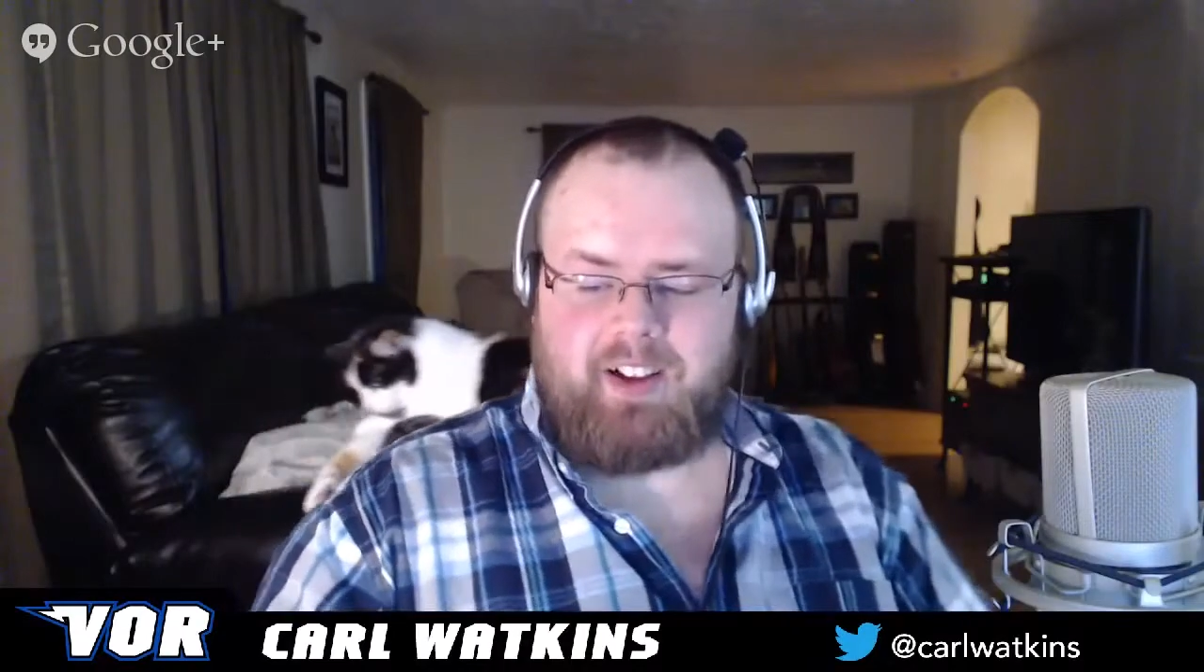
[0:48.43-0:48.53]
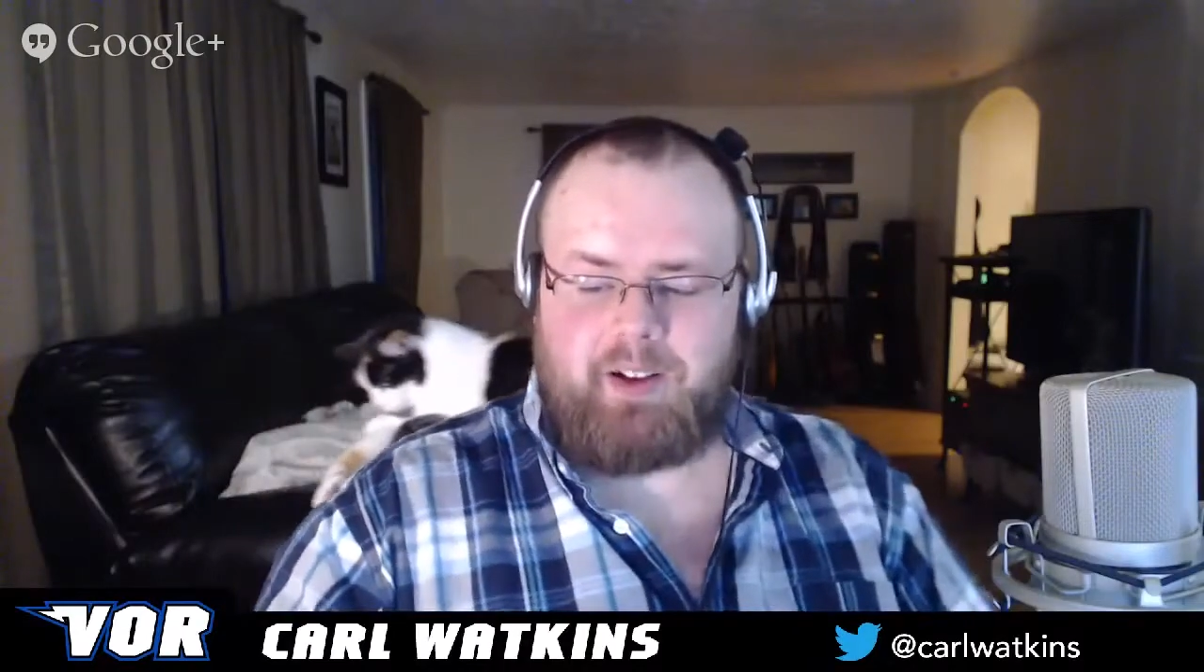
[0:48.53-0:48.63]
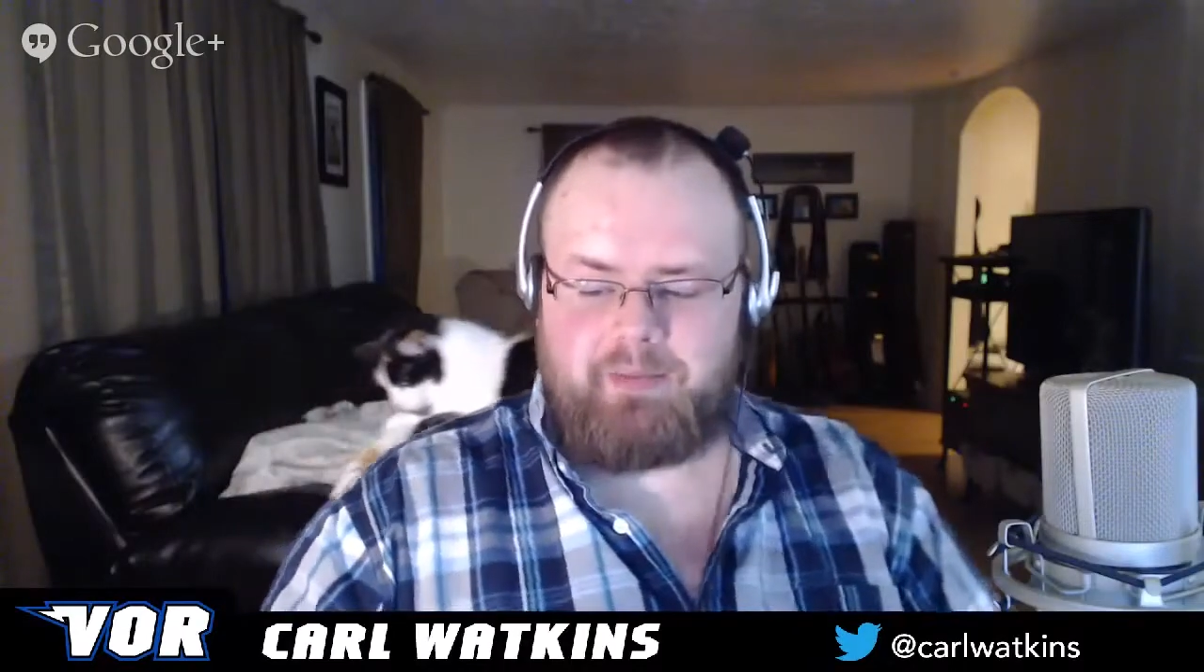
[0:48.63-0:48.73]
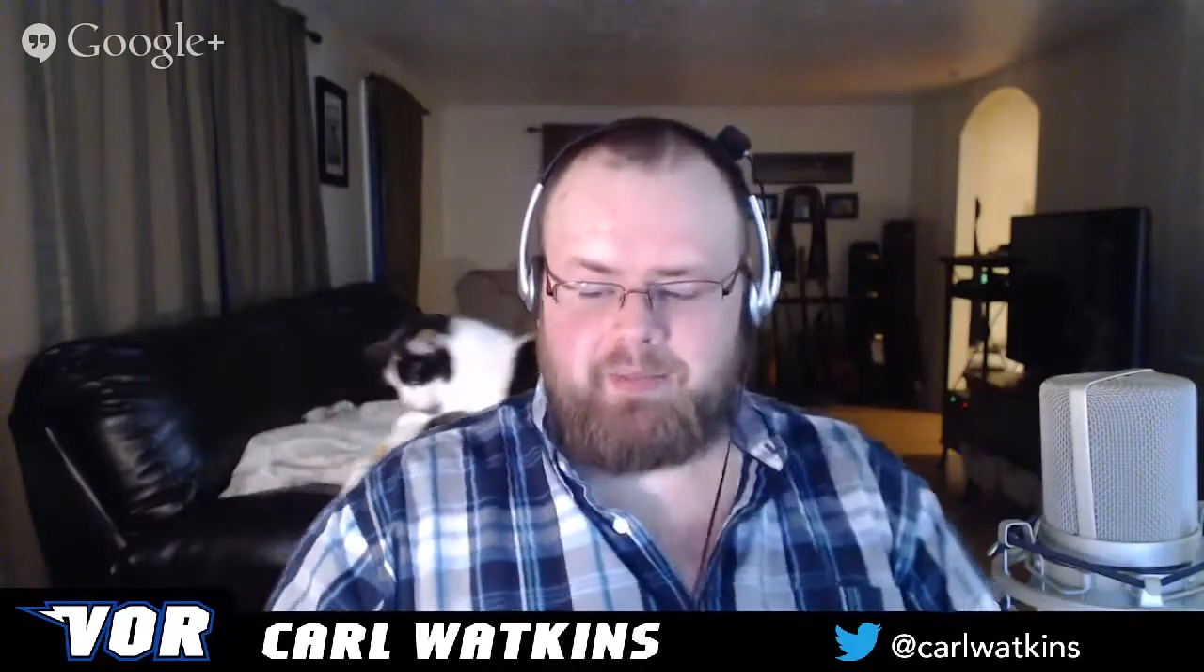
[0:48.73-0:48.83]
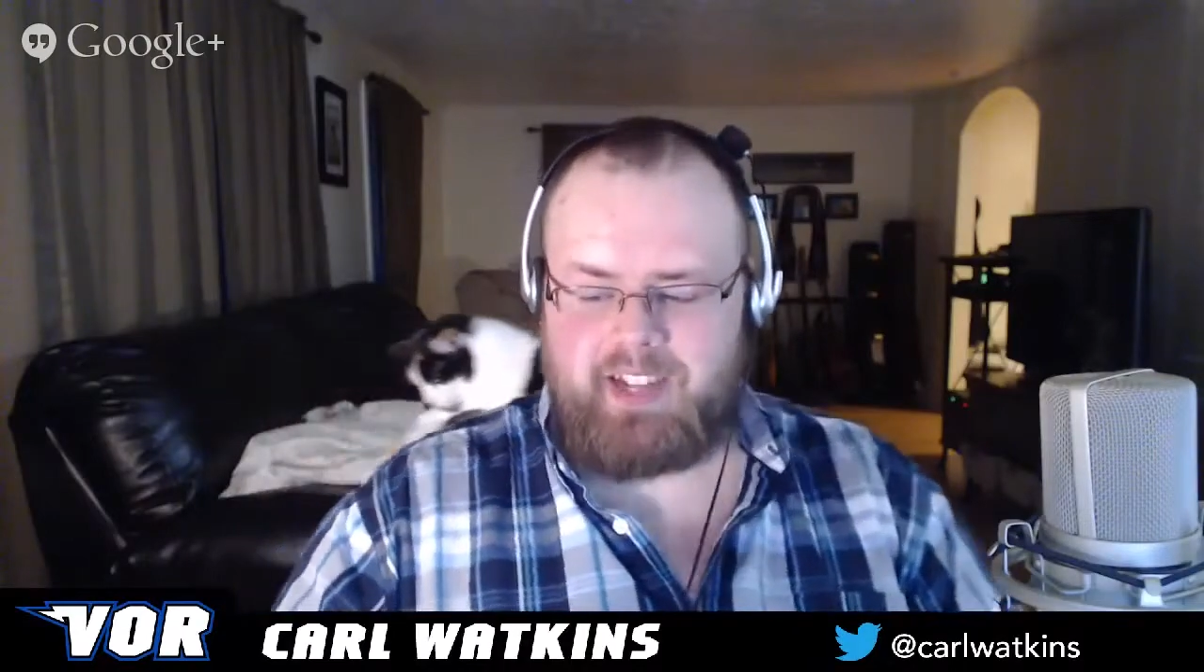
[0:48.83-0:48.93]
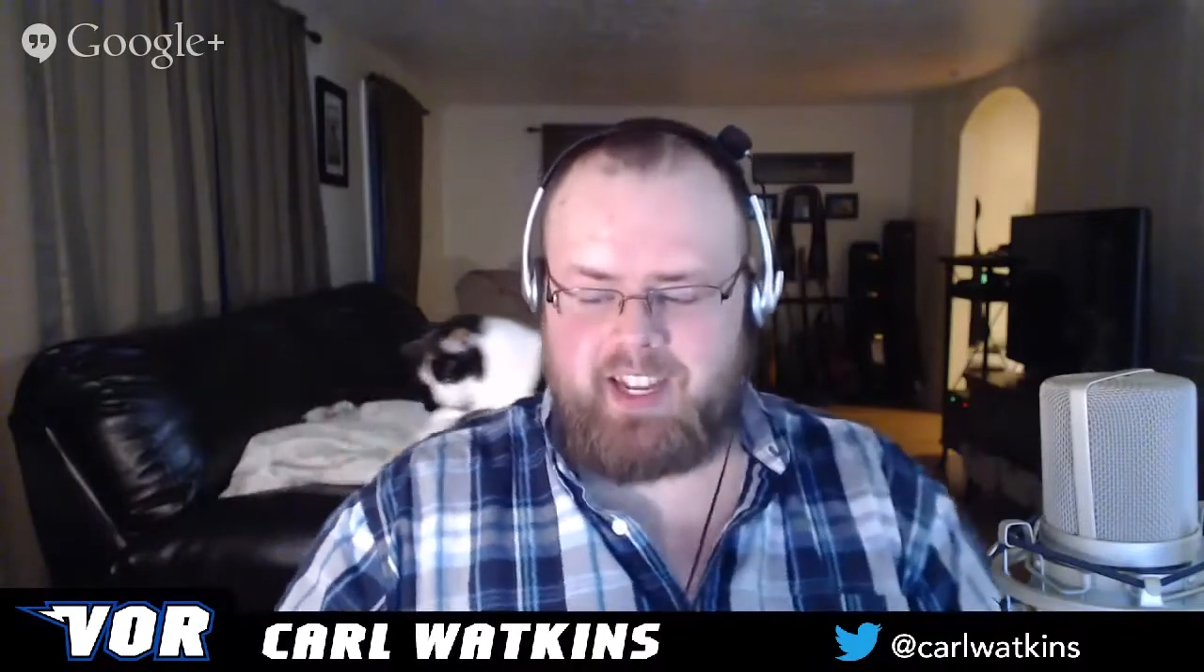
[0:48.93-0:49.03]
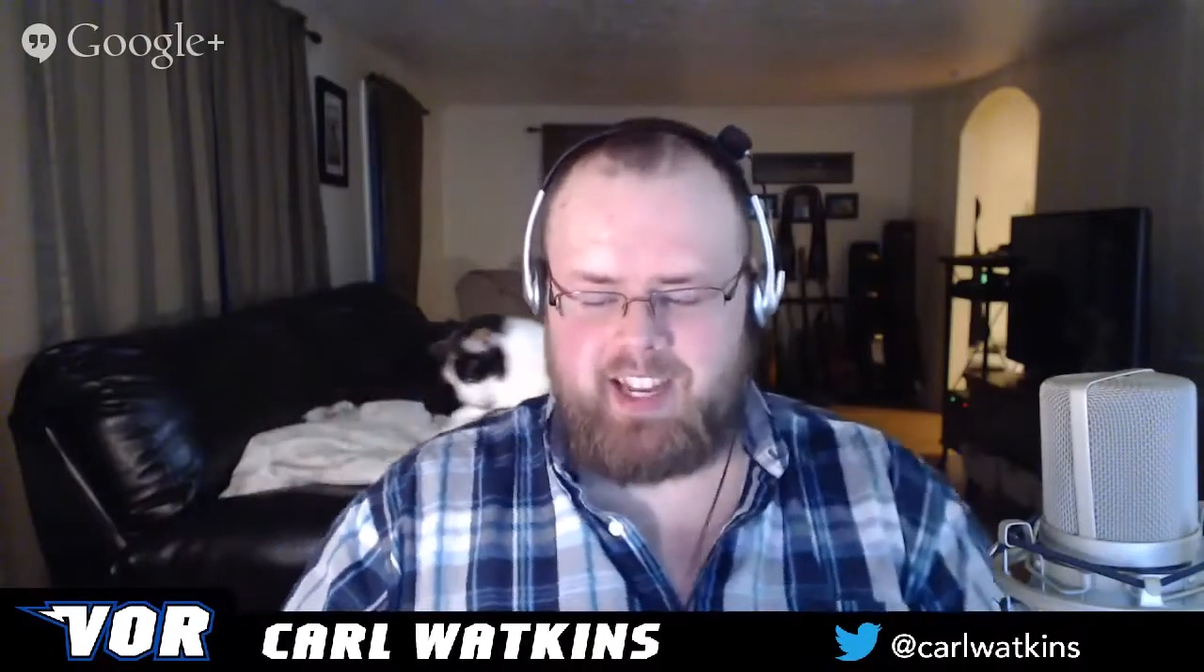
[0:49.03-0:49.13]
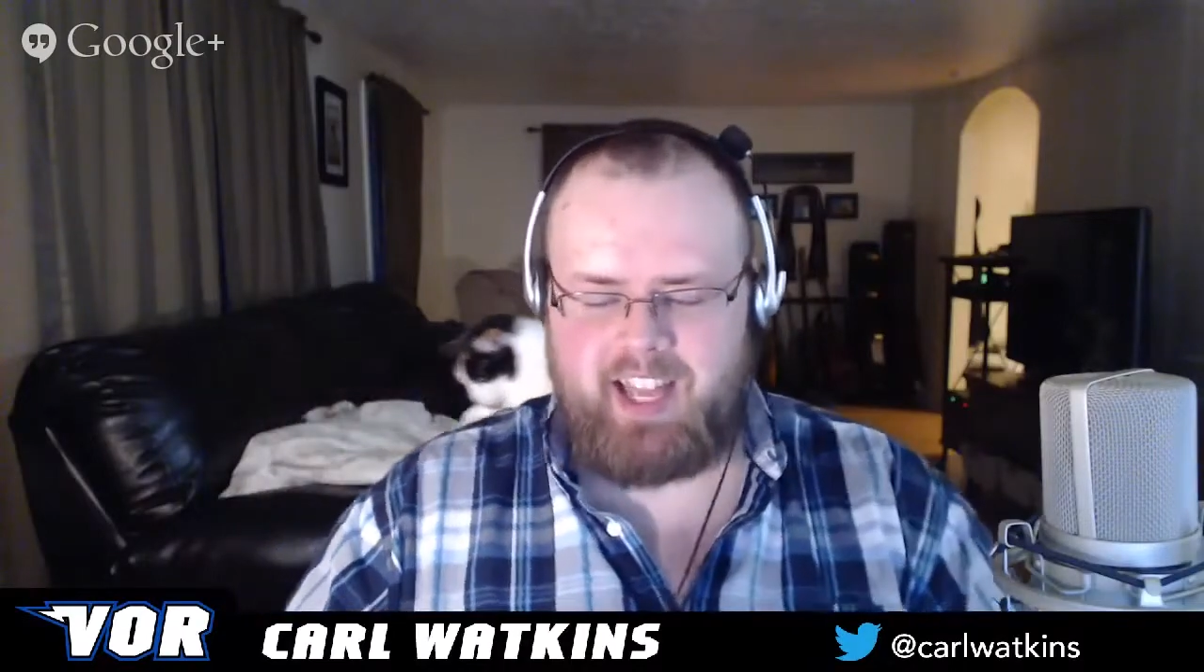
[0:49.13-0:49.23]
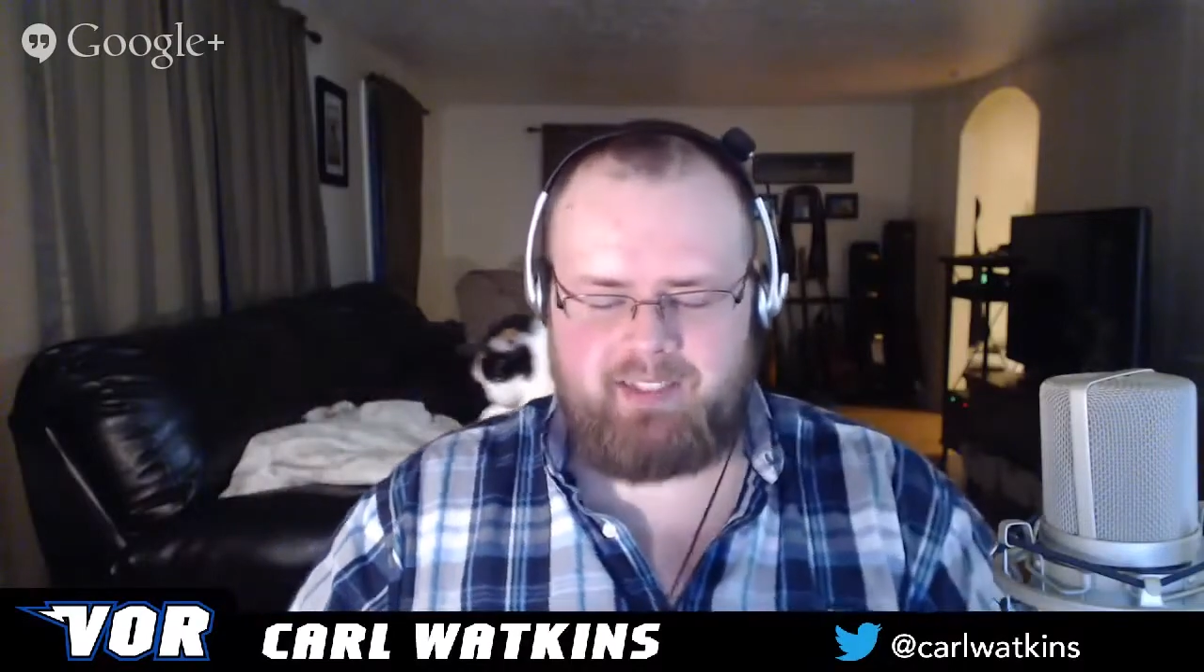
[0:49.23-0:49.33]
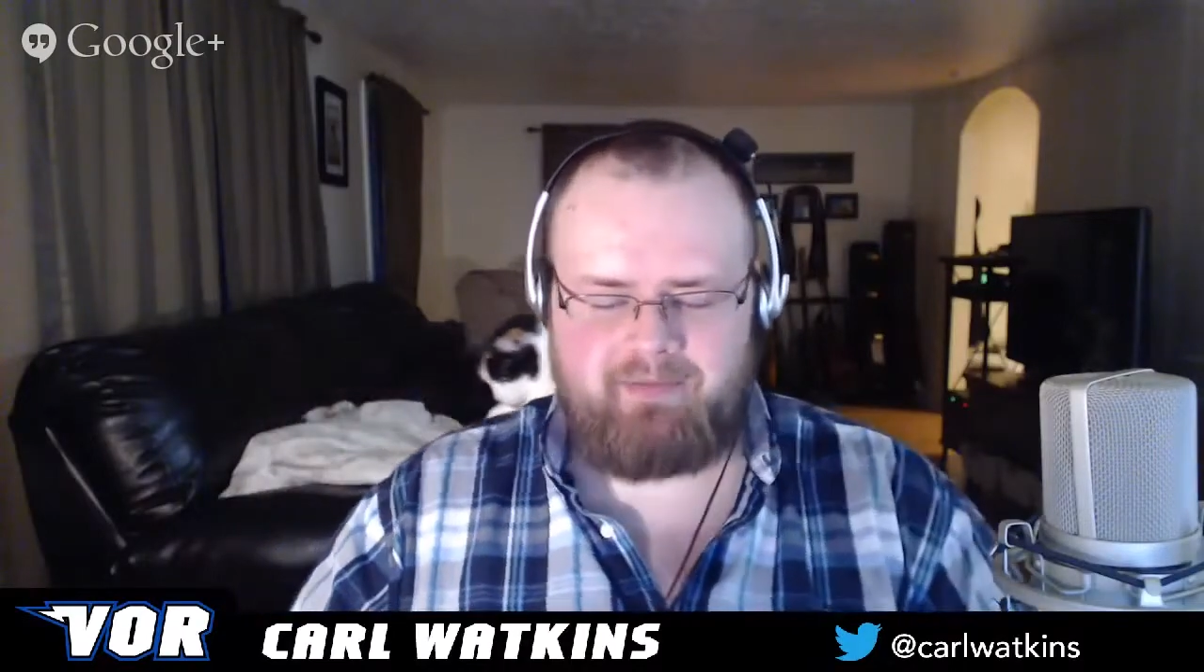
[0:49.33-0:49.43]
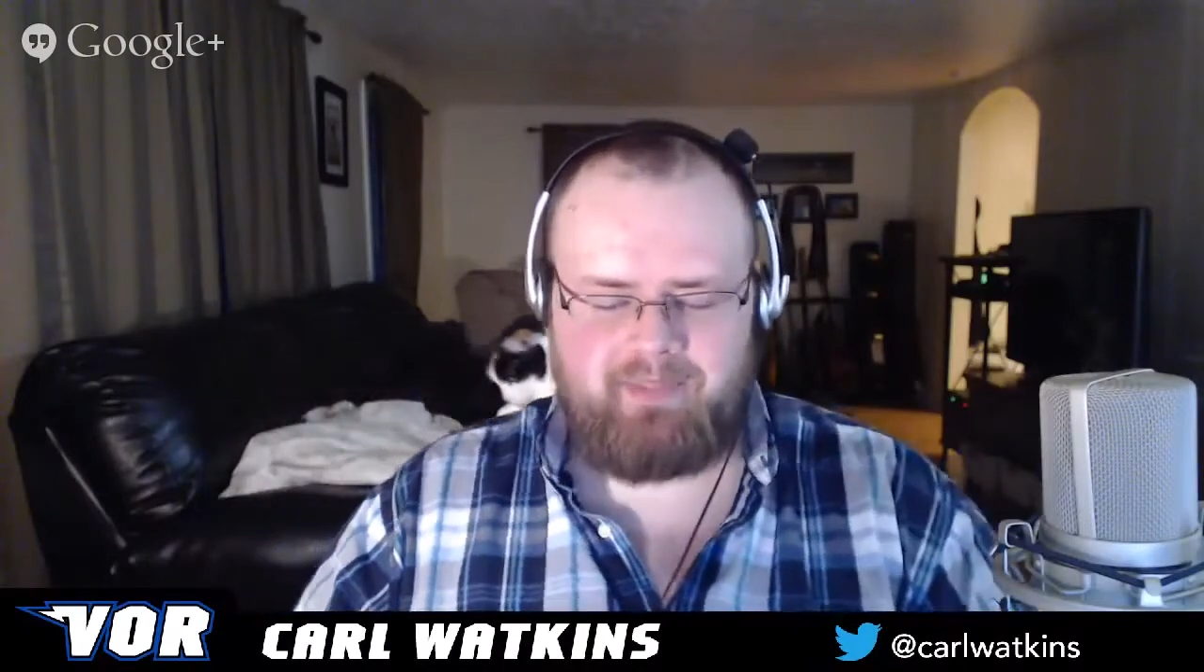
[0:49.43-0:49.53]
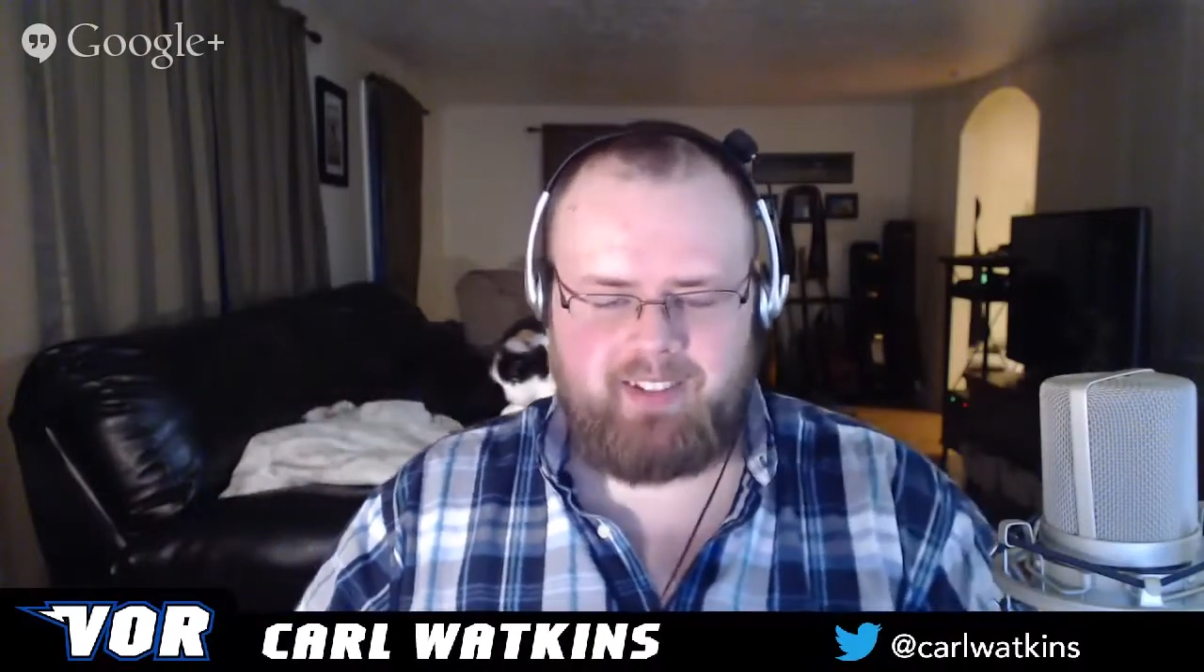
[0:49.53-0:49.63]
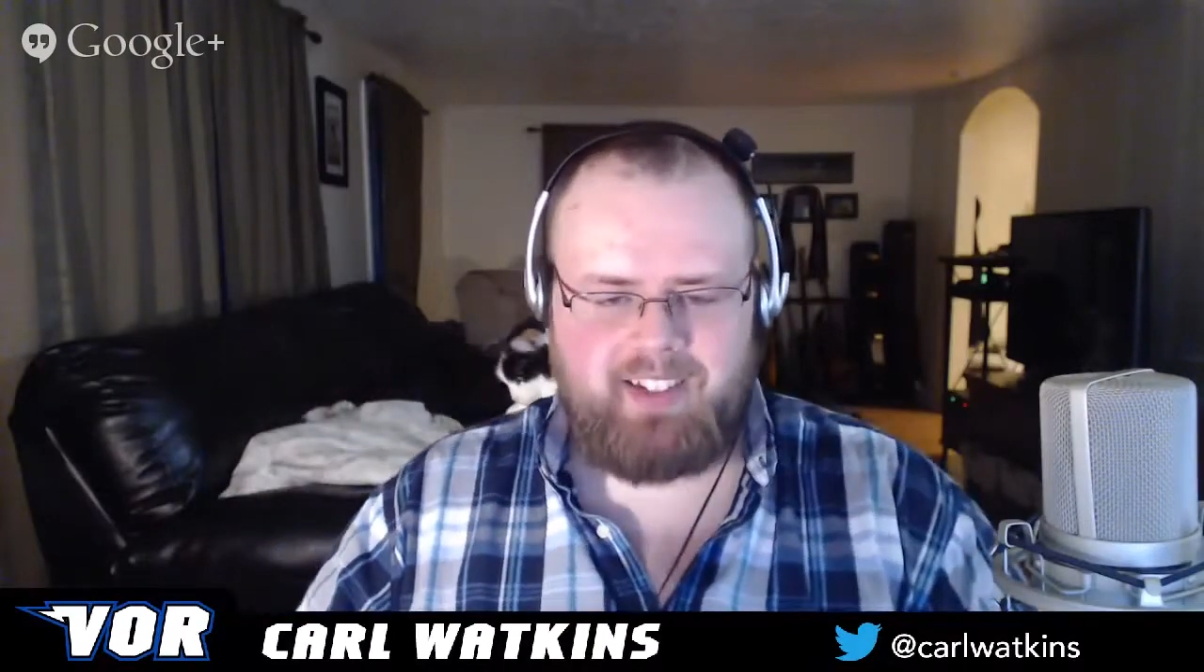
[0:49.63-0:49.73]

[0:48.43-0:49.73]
Oh, shaking head.